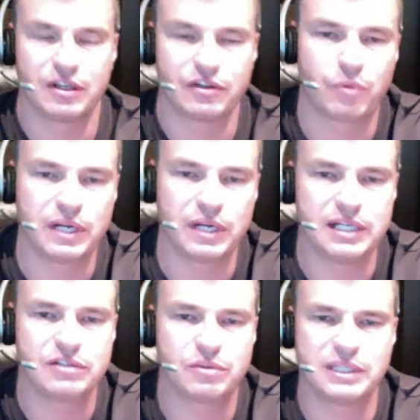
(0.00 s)

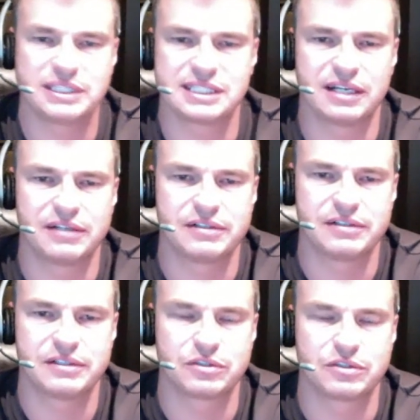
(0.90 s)

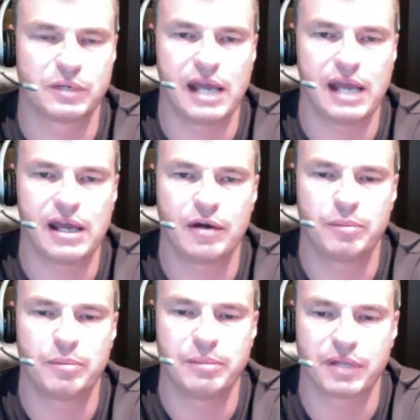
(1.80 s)
2,600 or 2,800
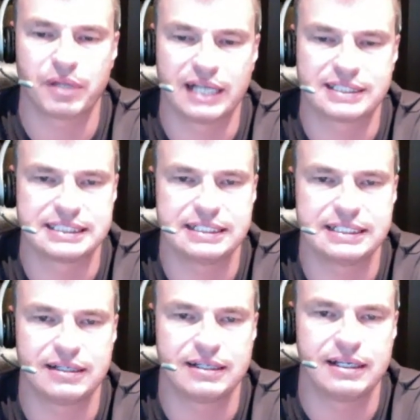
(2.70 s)
people that I seen
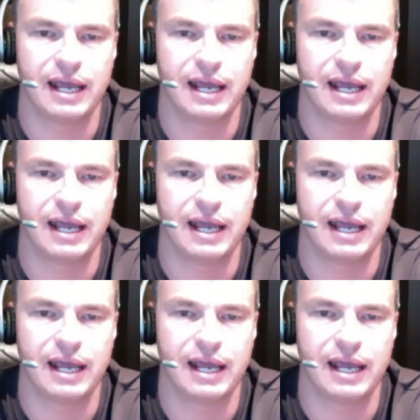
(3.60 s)
at the